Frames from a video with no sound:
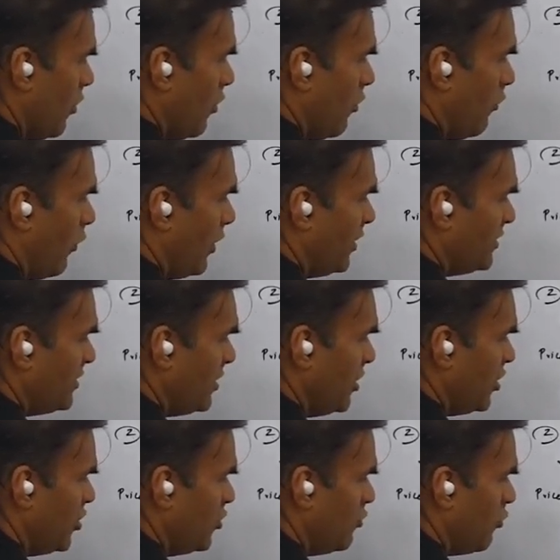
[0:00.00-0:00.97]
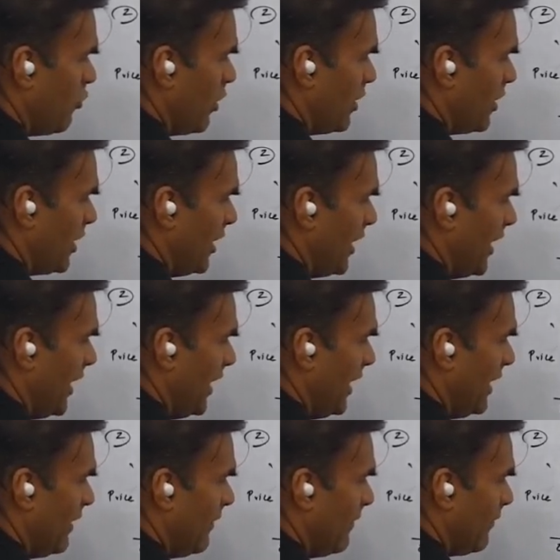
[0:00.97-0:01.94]
What is the new
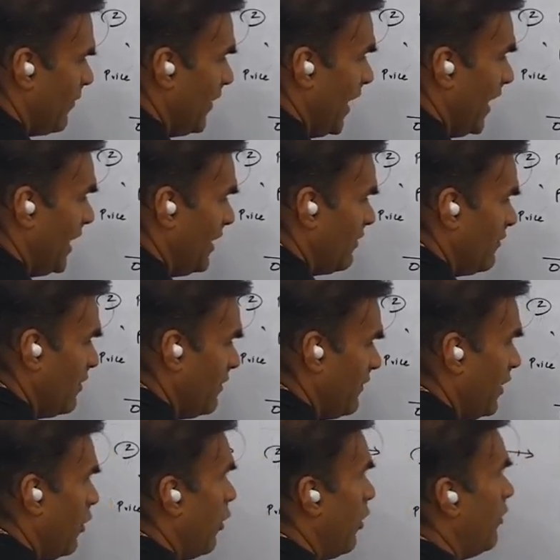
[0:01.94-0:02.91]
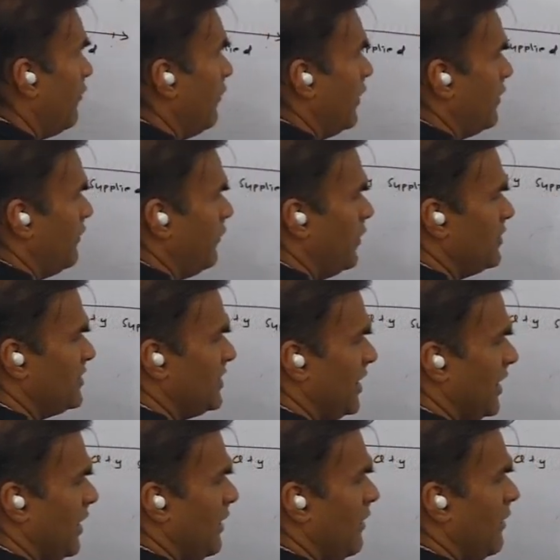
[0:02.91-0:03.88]
quantity that we will offer for
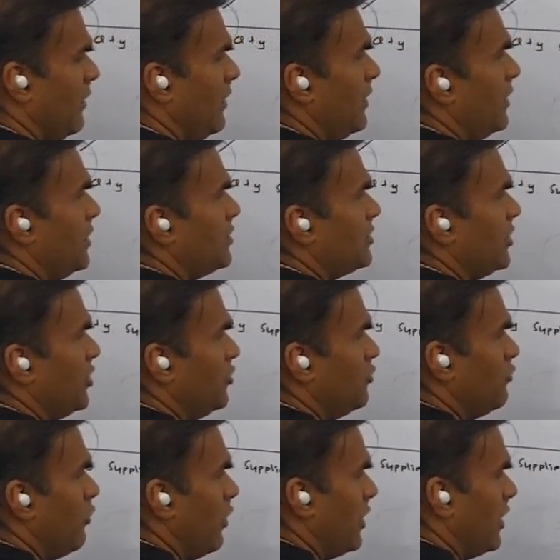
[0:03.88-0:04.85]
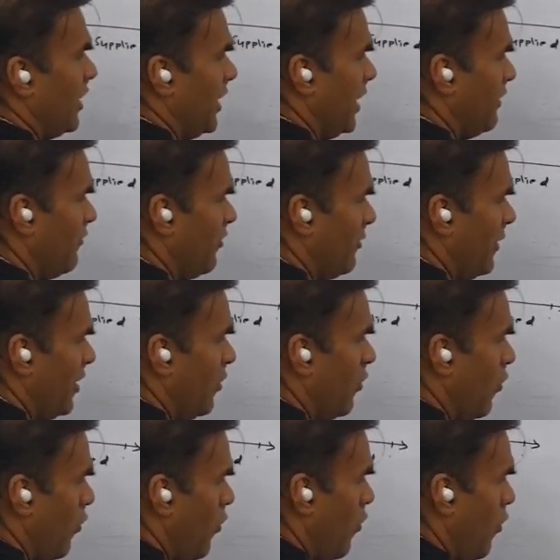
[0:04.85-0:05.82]
sale? So new quantity would be
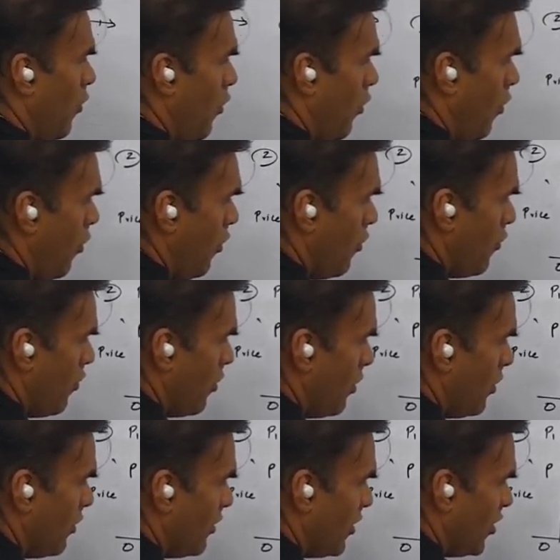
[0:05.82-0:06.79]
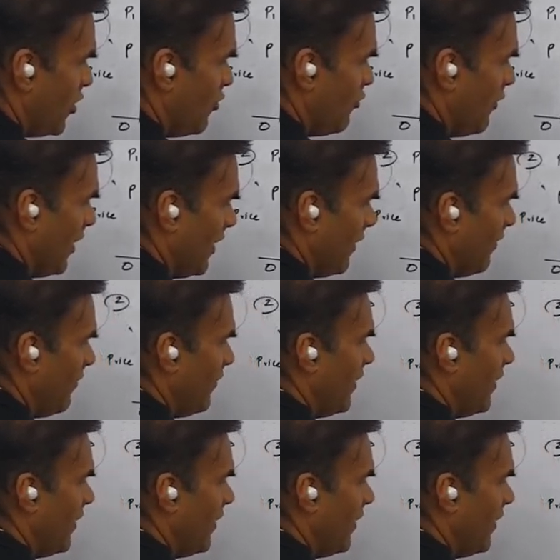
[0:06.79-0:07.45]
OQ1.